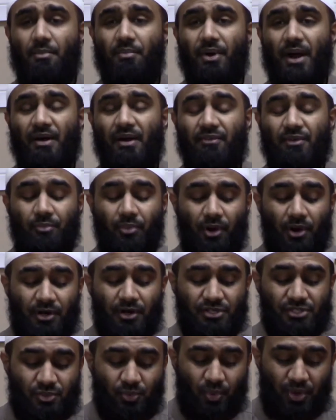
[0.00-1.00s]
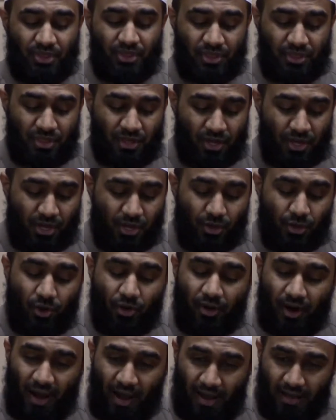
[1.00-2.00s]
private parts with
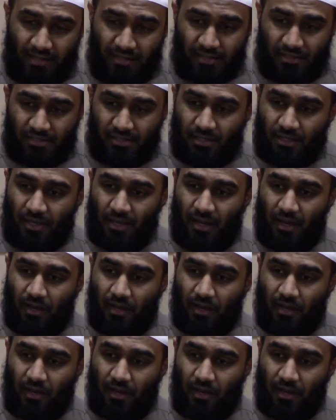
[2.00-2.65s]
your hands.